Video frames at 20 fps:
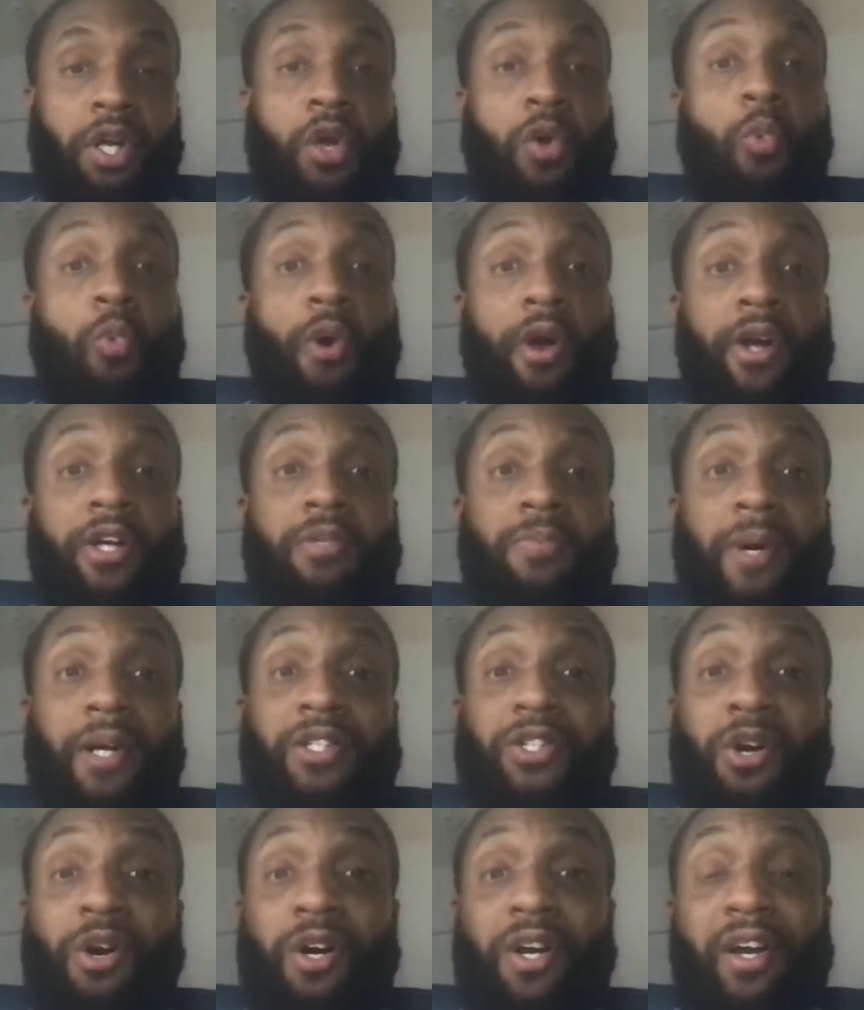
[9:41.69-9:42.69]
Where is my
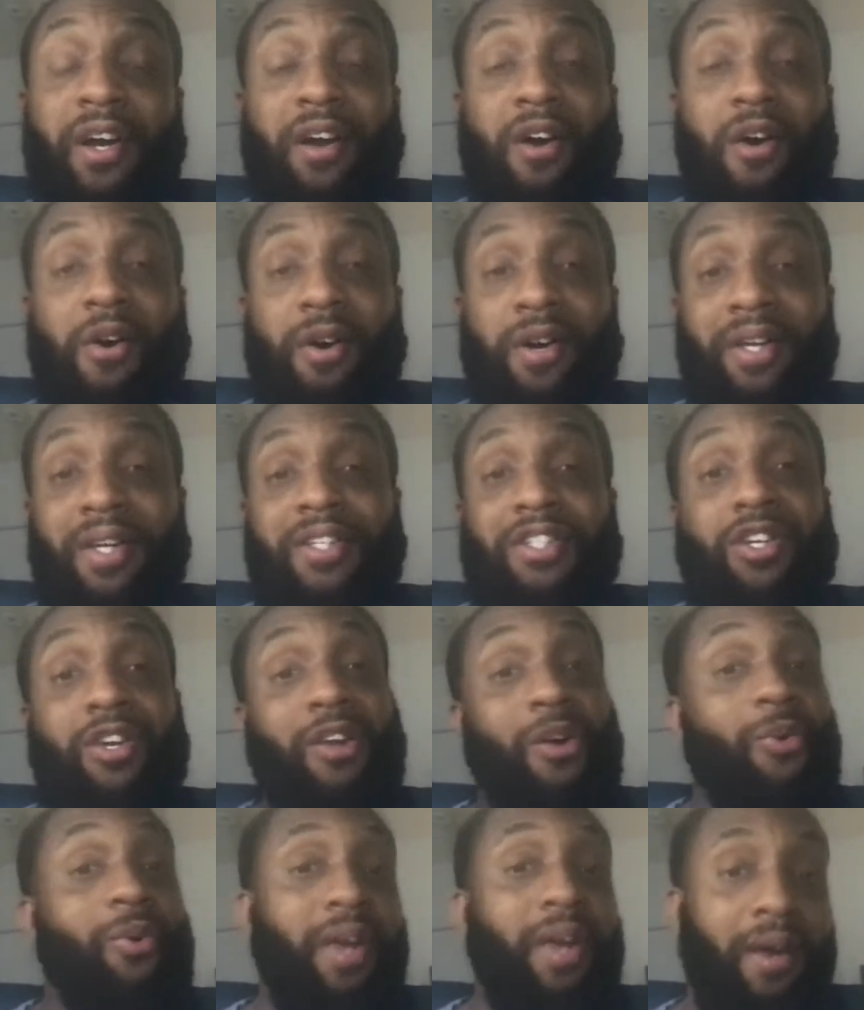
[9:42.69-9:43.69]
target audience
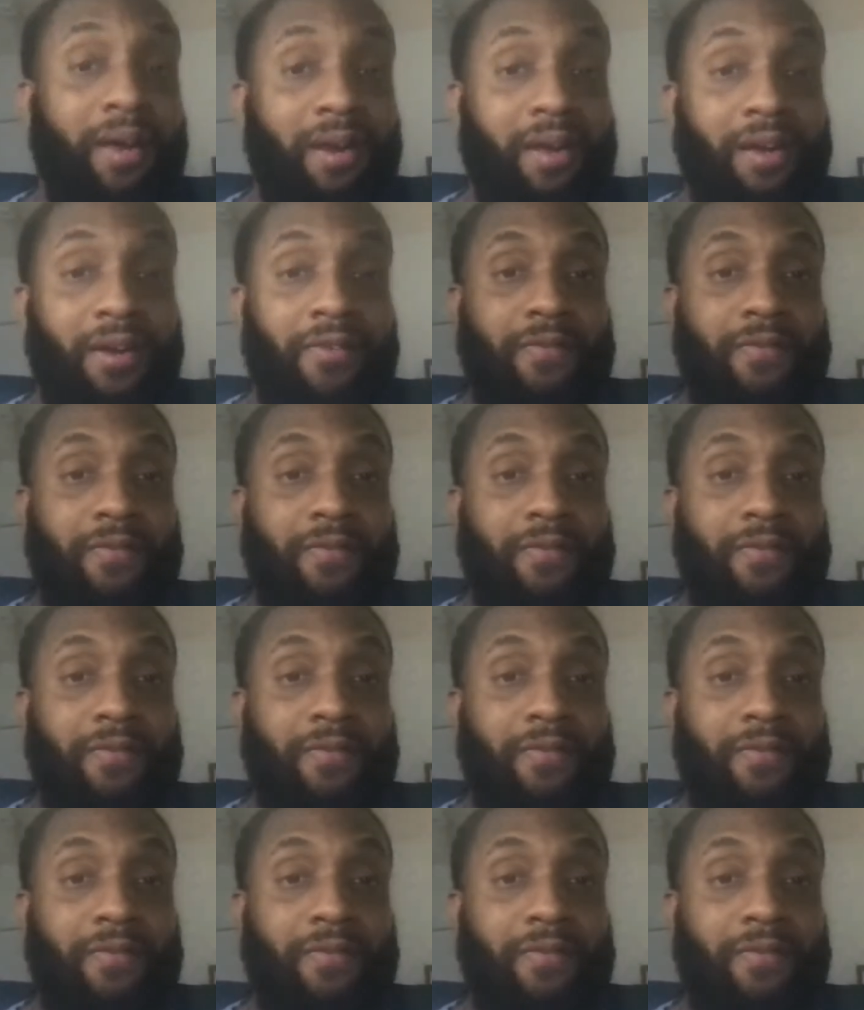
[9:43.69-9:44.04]
located?